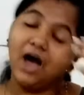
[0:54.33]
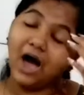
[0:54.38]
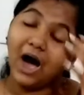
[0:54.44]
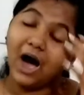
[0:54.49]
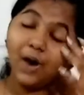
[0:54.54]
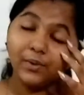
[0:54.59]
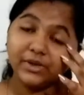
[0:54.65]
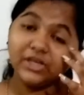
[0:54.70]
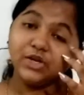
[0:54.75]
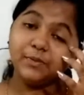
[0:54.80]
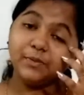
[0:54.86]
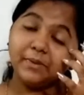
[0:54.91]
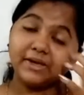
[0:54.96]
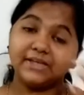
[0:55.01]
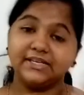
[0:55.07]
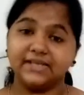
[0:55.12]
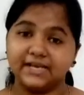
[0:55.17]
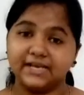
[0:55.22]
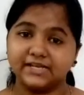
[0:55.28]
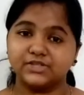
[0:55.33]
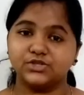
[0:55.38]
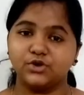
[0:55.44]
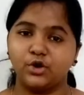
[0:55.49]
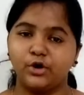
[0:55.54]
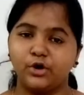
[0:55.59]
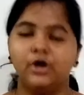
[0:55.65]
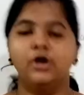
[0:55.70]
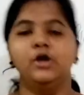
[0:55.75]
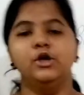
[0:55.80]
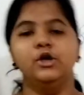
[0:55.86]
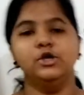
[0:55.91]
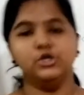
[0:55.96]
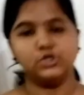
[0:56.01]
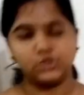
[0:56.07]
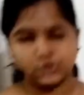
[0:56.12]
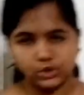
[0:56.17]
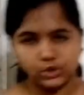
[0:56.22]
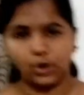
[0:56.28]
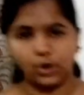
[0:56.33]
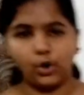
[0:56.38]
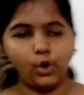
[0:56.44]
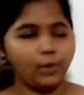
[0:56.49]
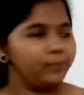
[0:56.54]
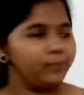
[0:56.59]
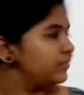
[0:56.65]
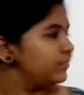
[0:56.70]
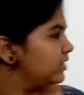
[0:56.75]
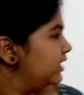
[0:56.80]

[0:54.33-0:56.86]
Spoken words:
How can you make an electrode? So